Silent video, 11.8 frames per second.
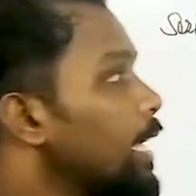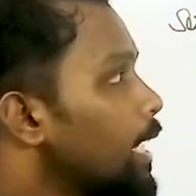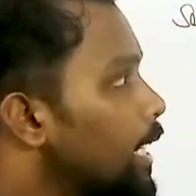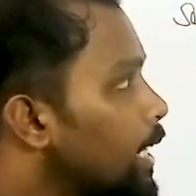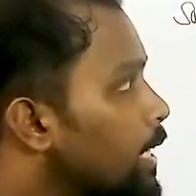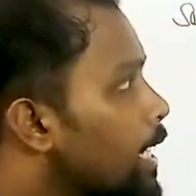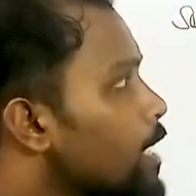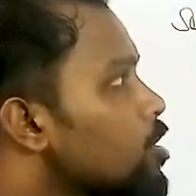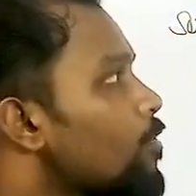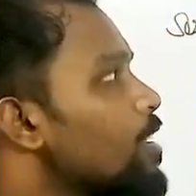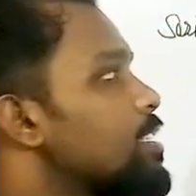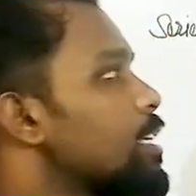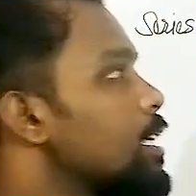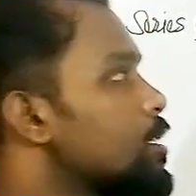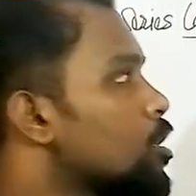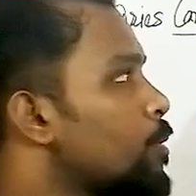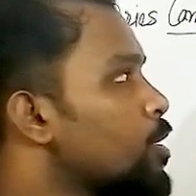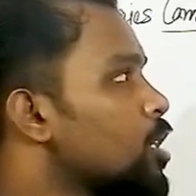in case of a series
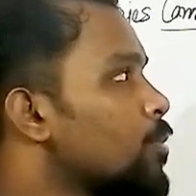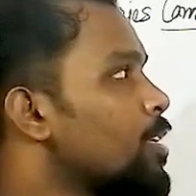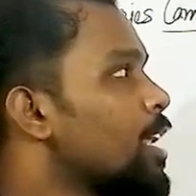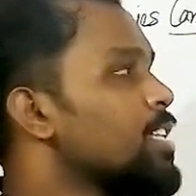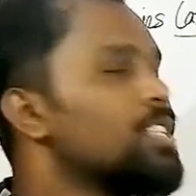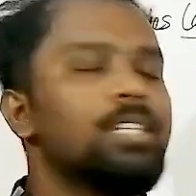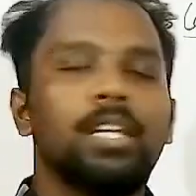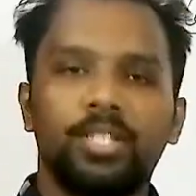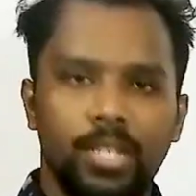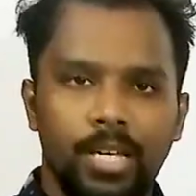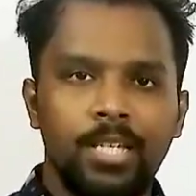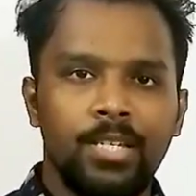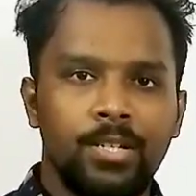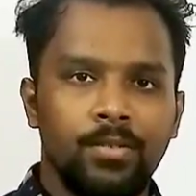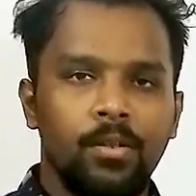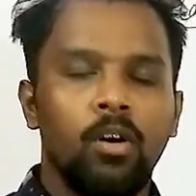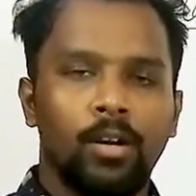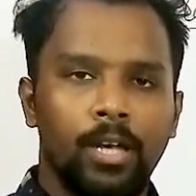combination of the resistances,
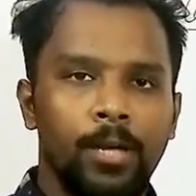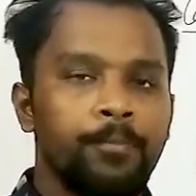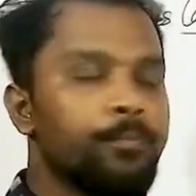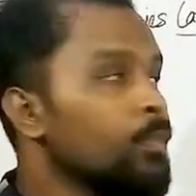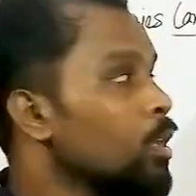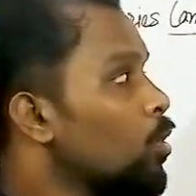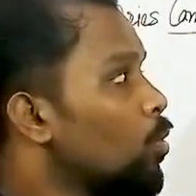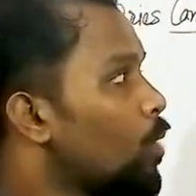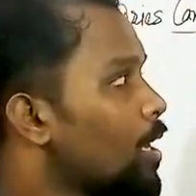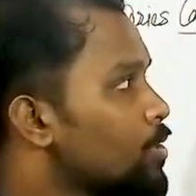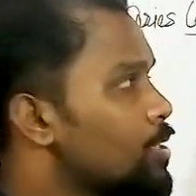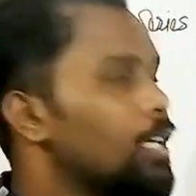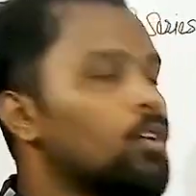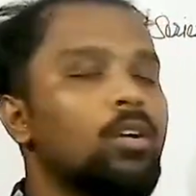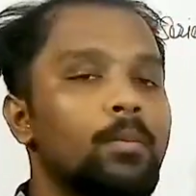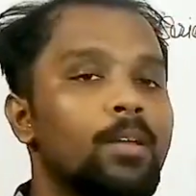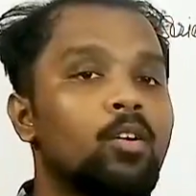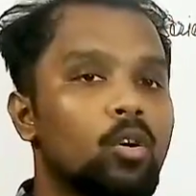okay, what actually
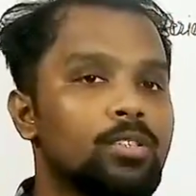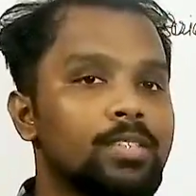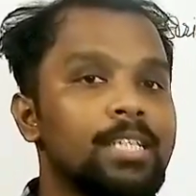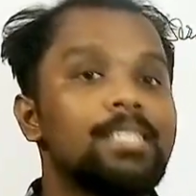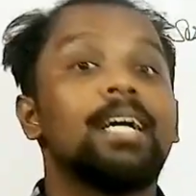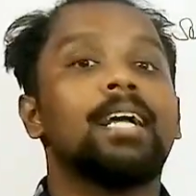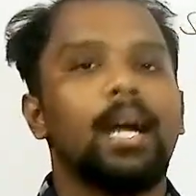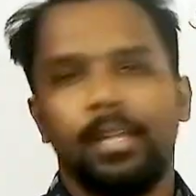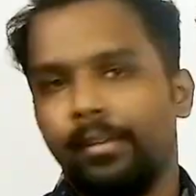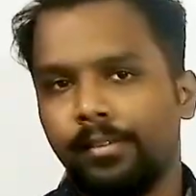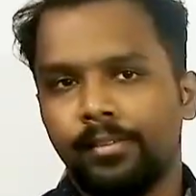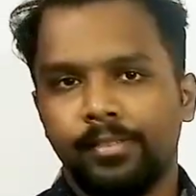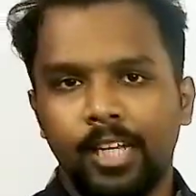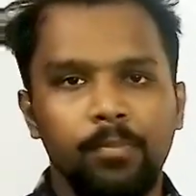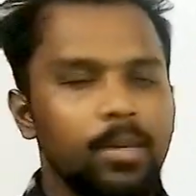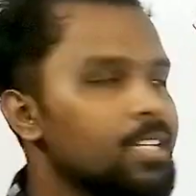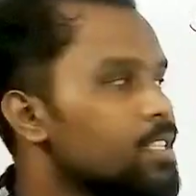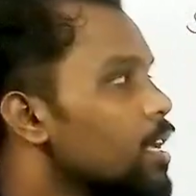remain constant is the current. That
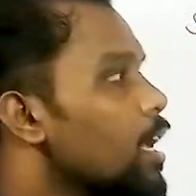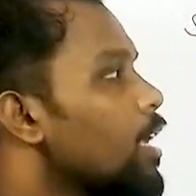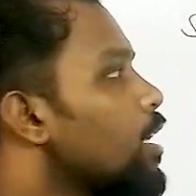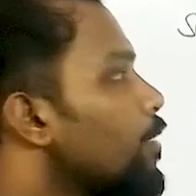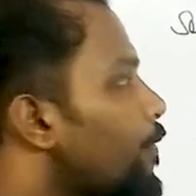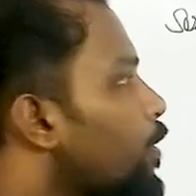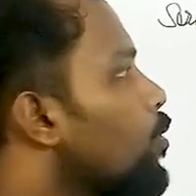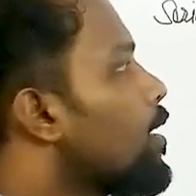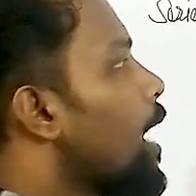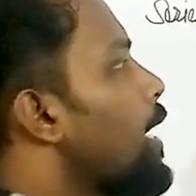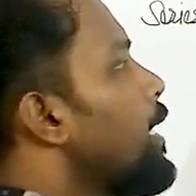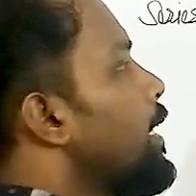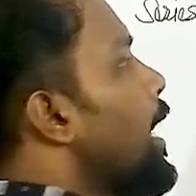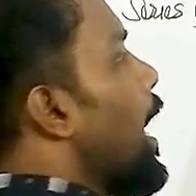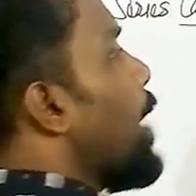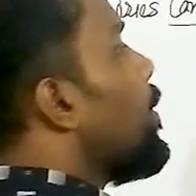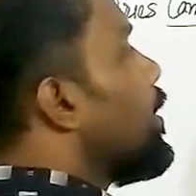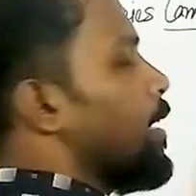means if you connect a
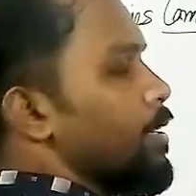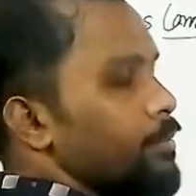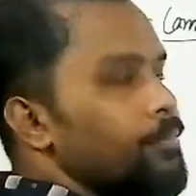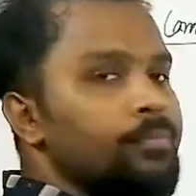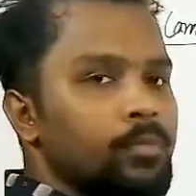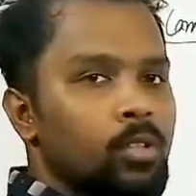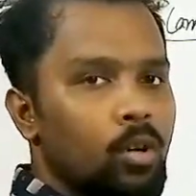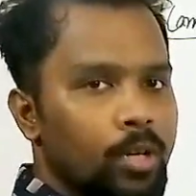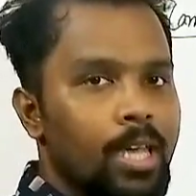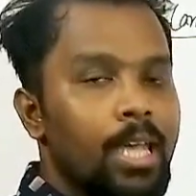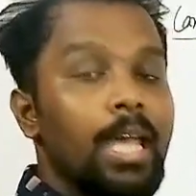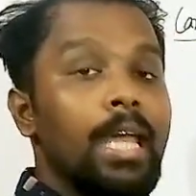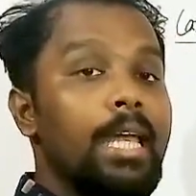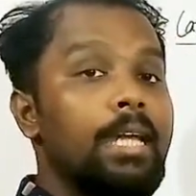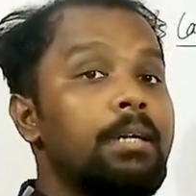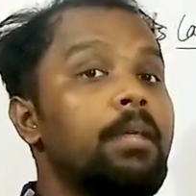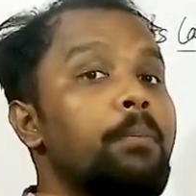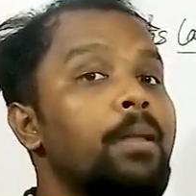emitter, okay,
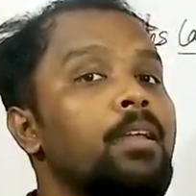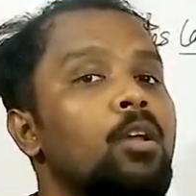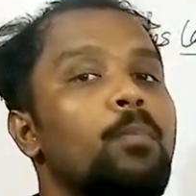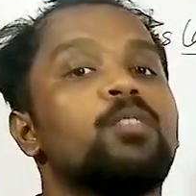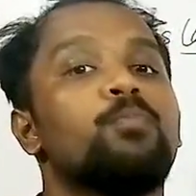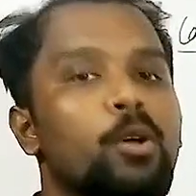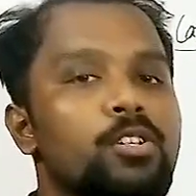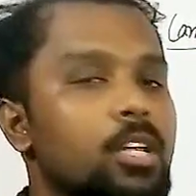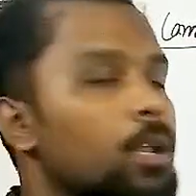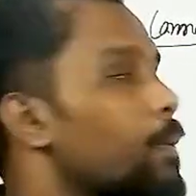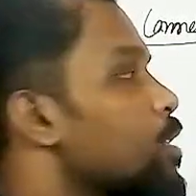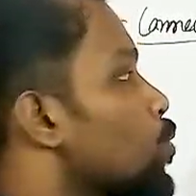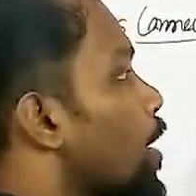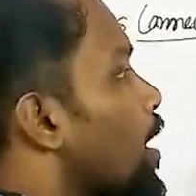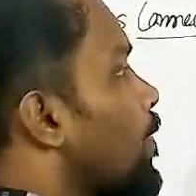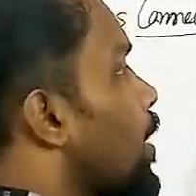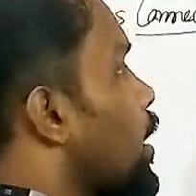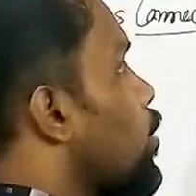independent of its position, that means
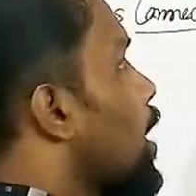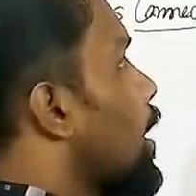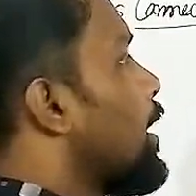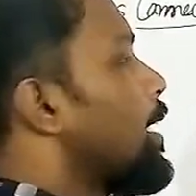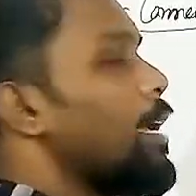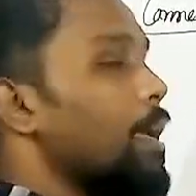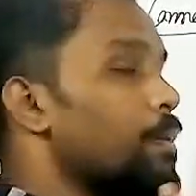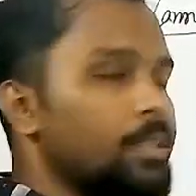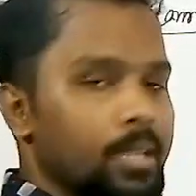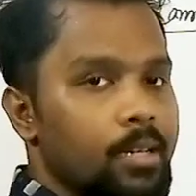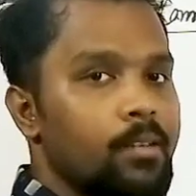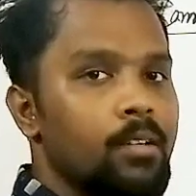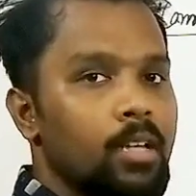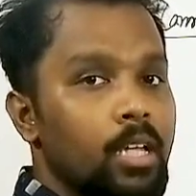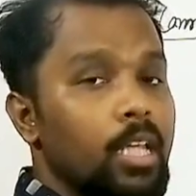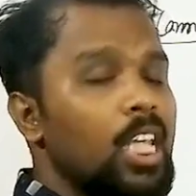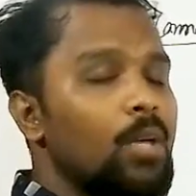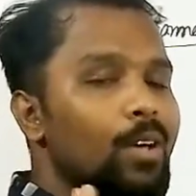wherever you connect the emitter,
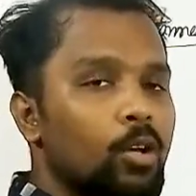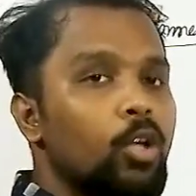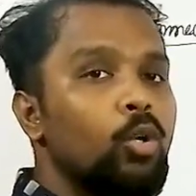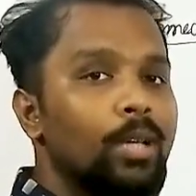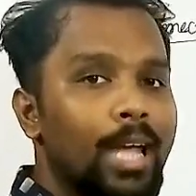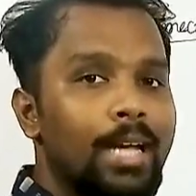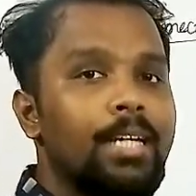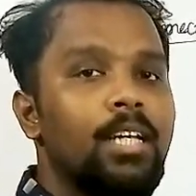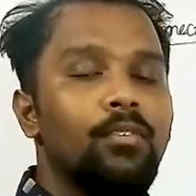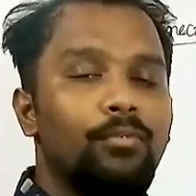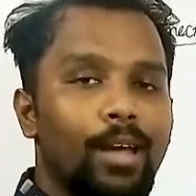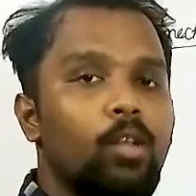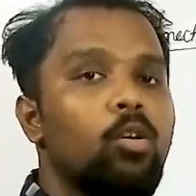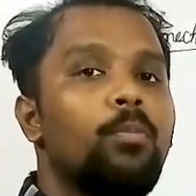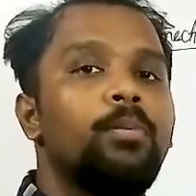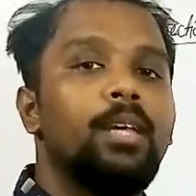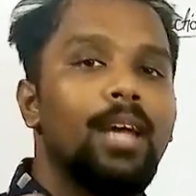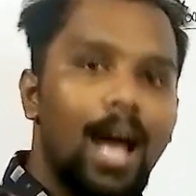you are going to get the value
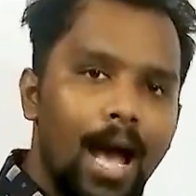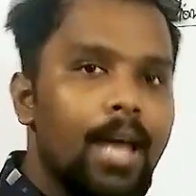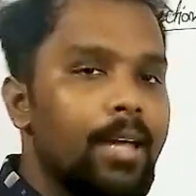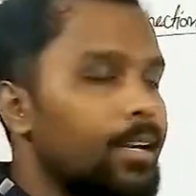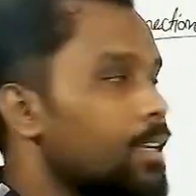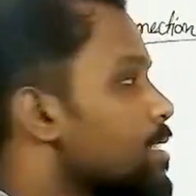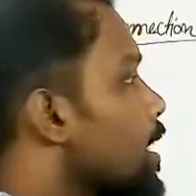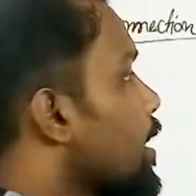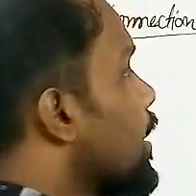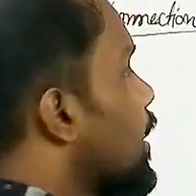of the I, that is the